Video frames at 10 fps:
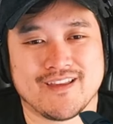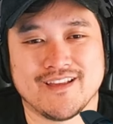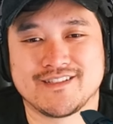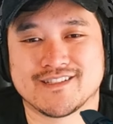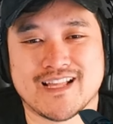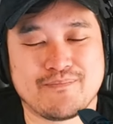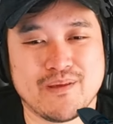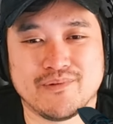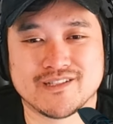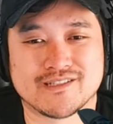that
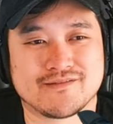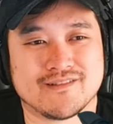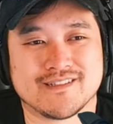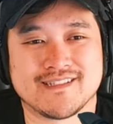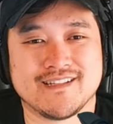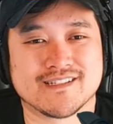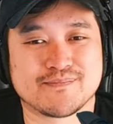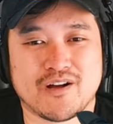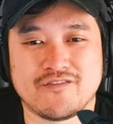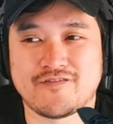people just see a
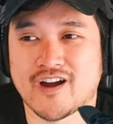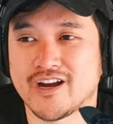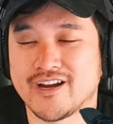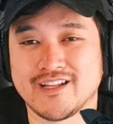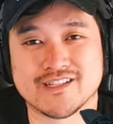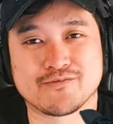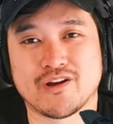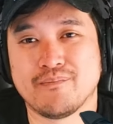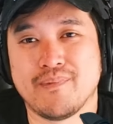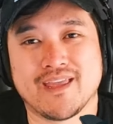small fire and just
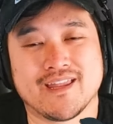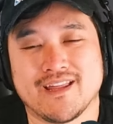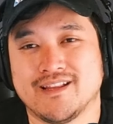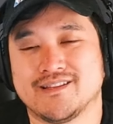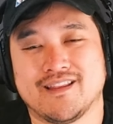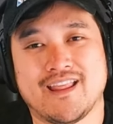want to make it in,